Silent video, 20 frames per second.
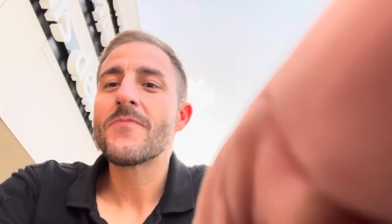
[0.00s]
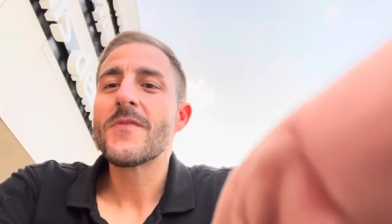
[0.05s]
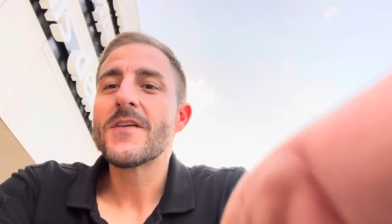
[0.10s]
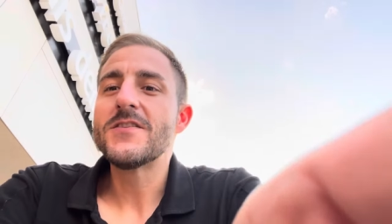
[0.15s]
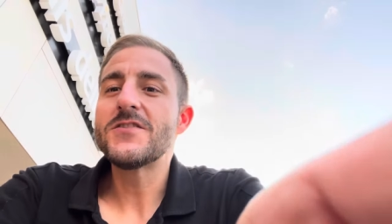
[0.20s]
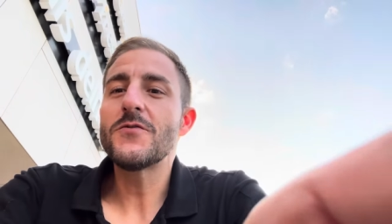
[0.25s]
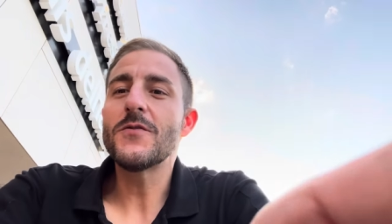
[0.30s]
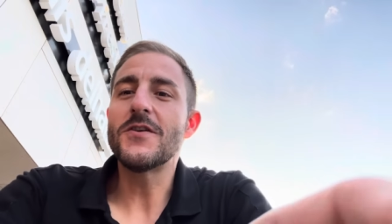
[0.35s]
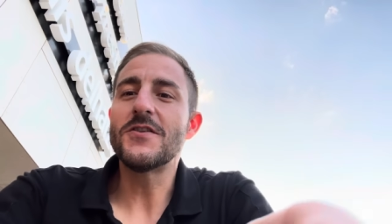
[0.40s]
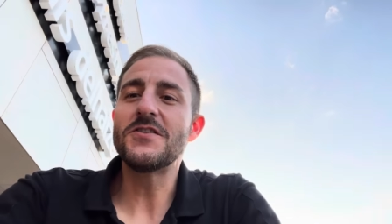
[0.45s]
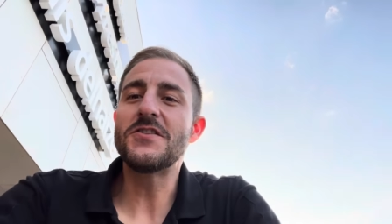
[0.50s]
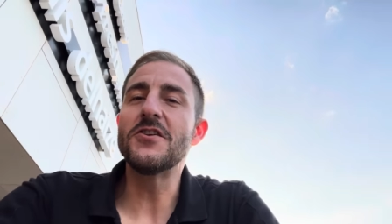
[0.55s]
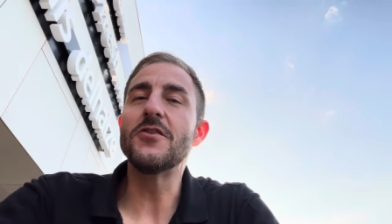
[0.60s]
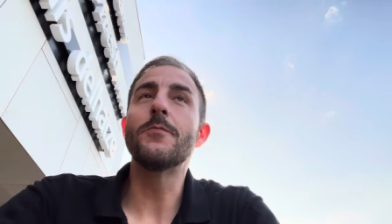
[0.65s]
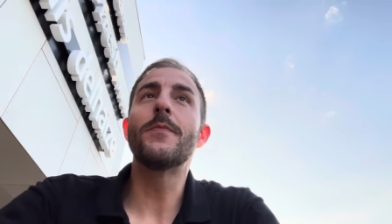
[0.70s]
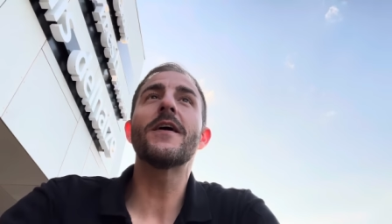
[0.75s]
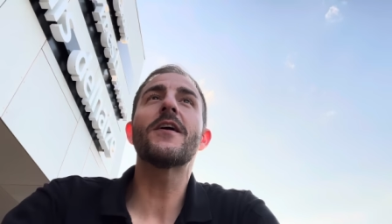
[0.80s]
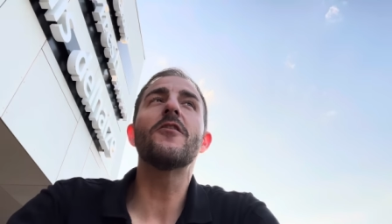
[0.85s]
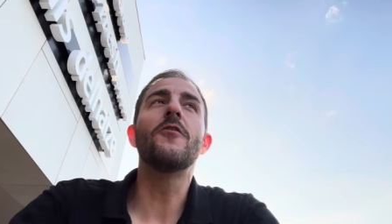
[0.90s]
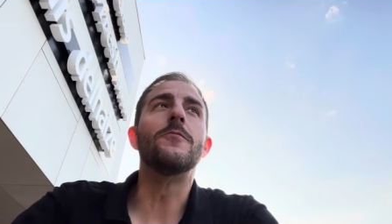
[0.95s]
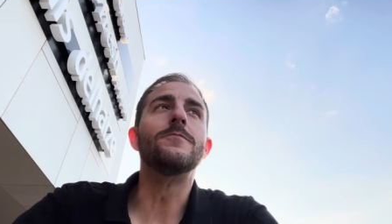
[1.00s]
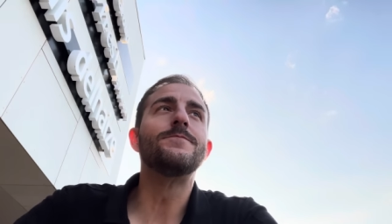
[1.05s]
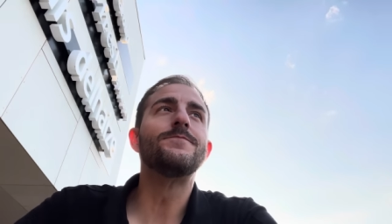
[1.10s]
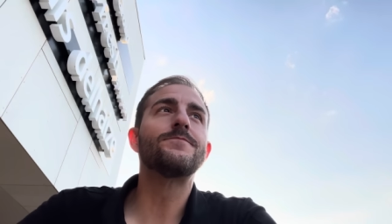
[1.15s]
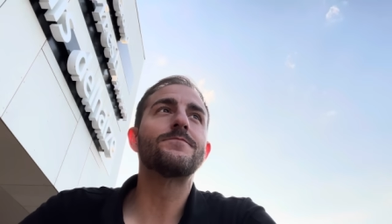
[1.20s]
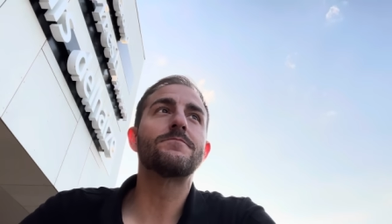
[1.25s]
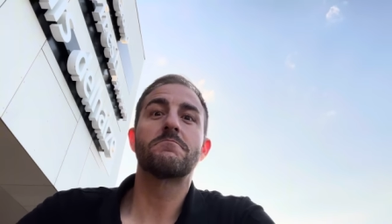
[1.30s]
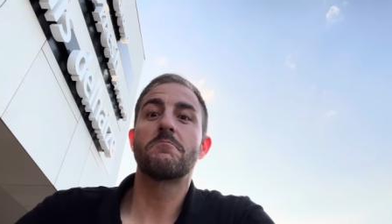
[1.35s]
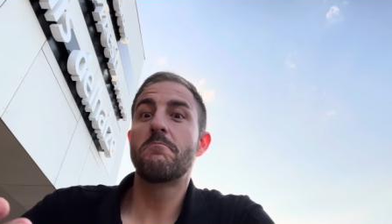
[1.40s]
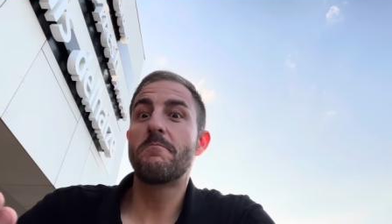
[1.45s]
So we got dill pickle.
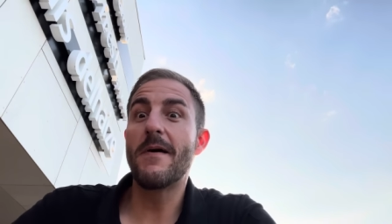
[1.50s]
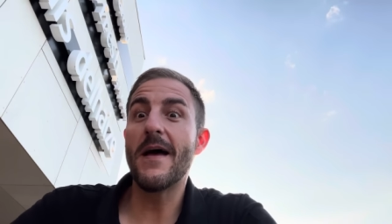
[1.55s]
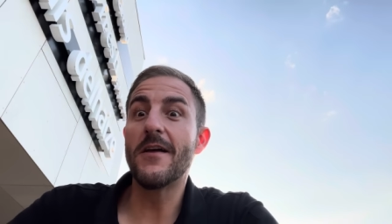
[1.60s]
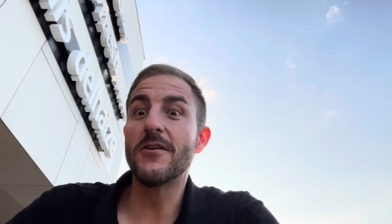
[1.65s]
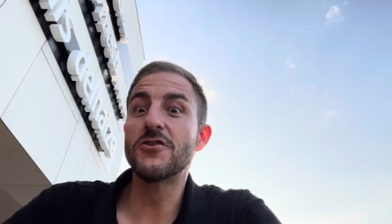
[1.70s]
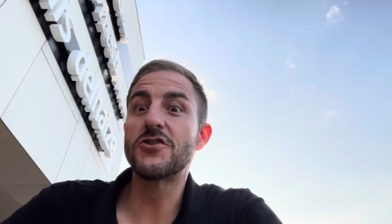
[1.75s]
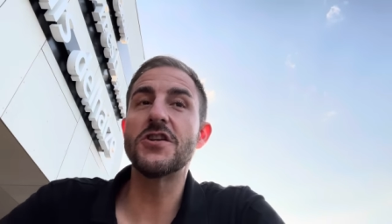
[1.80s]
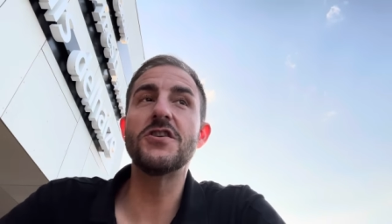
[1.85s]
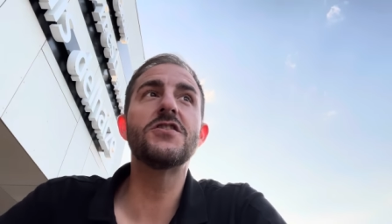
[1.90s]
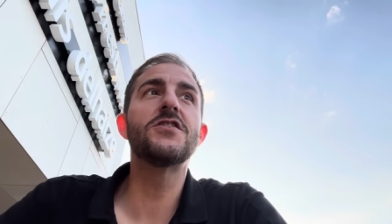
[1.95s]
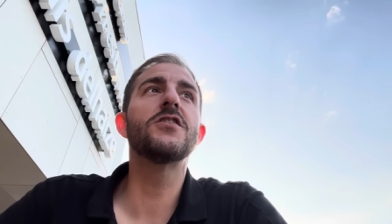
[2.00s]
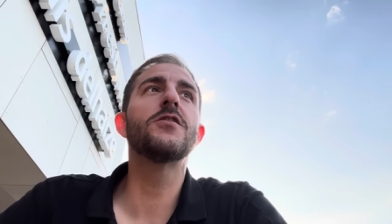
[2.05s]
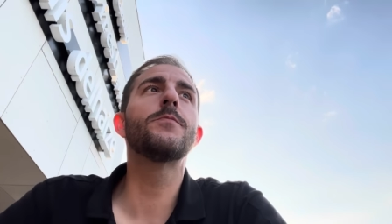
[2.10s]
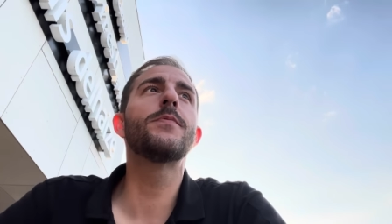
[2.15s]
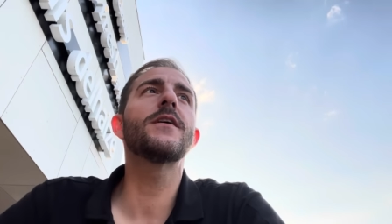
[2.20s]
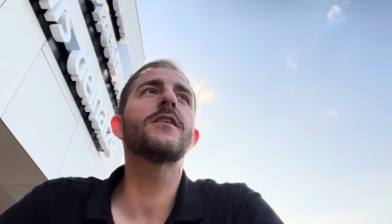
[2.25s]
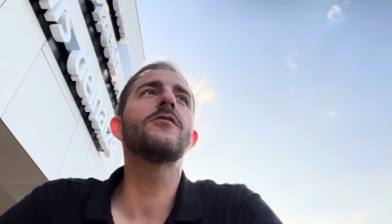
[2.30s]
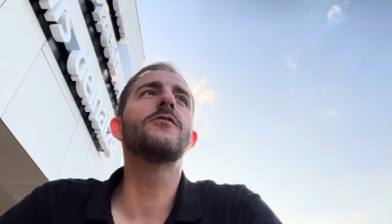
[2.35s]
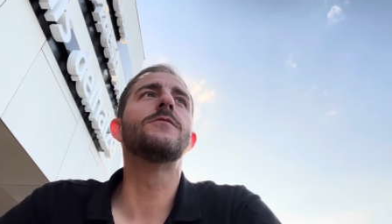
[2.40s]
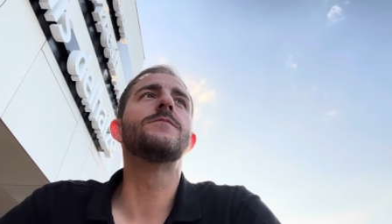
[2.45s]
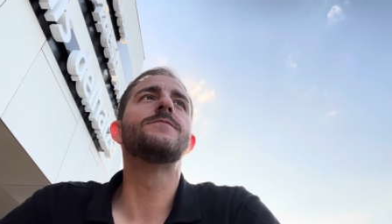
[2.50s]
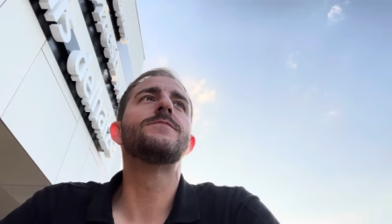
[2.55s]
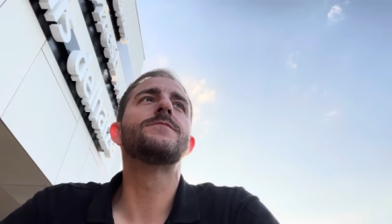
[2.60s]
Belgian dill pickle.